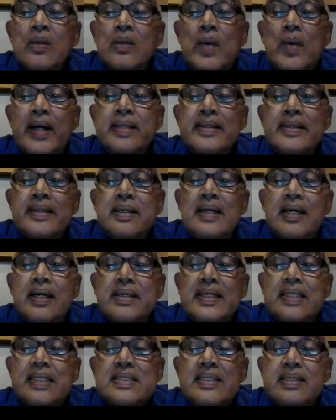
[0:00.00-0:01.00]
One thing I
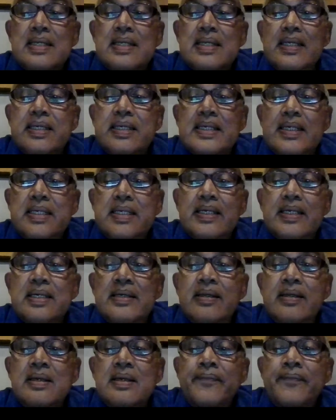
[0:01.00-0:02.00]
recently
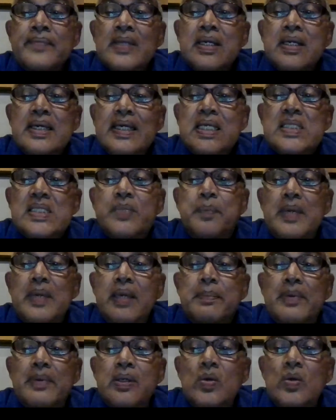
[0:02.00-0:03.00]
heard is
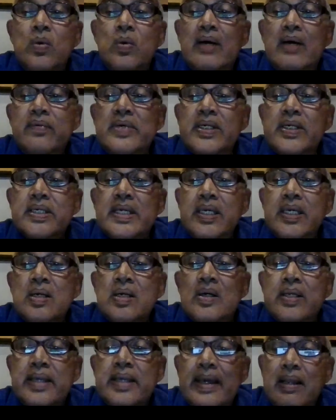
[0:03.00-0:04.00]
people who are working
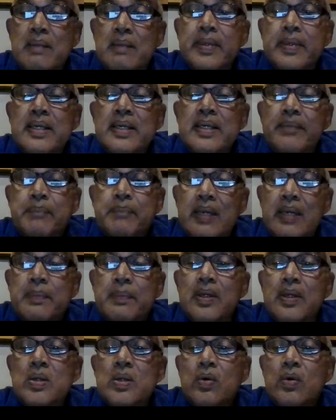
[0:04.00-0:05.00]
on helping
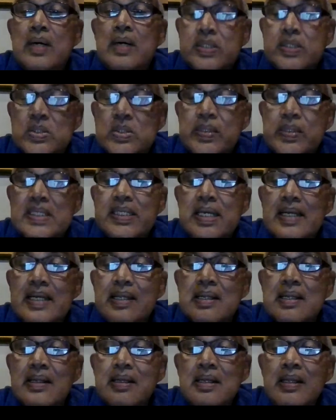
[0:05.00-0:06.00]
people who are
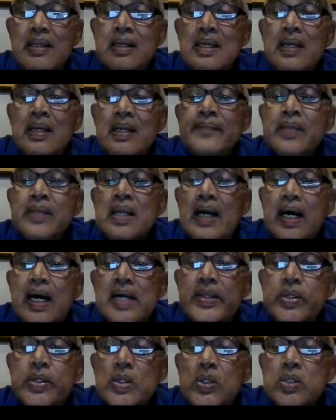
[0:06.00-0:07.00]
suicidal
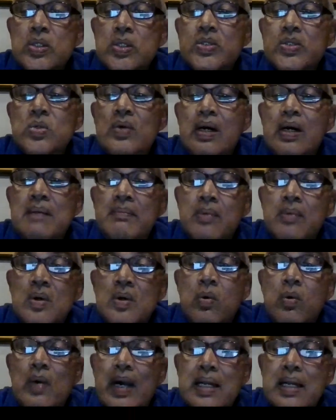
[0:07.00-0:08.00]
are those who are
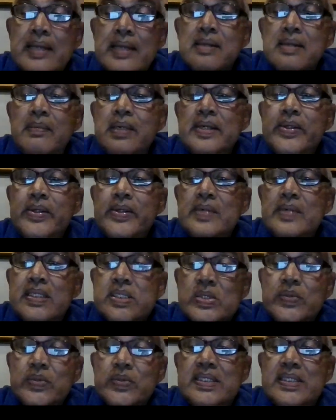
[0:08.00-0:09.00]
more vulnerable
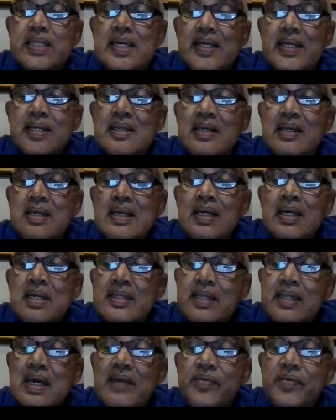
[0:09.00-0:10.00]
towards suicide.
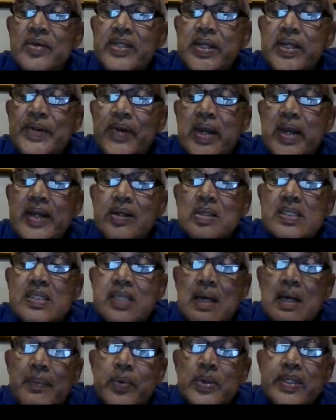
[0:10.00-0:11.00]
Therefore, they try to
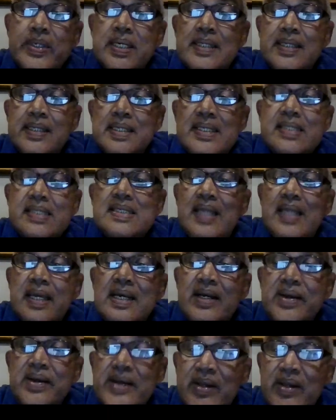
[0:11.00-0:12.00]
support others
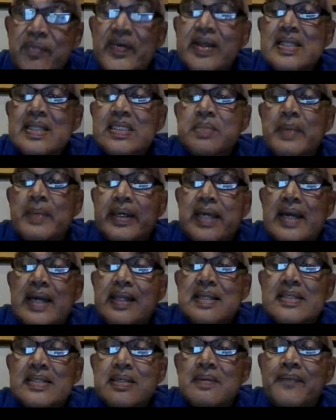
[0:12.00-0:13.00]
like a defense
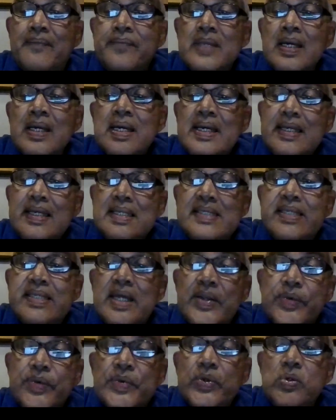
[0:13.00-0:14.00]
mechanism. Is
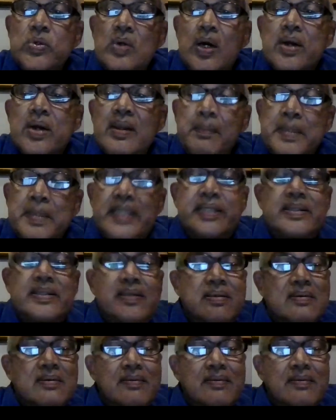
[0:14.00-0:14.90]
that true or a myth?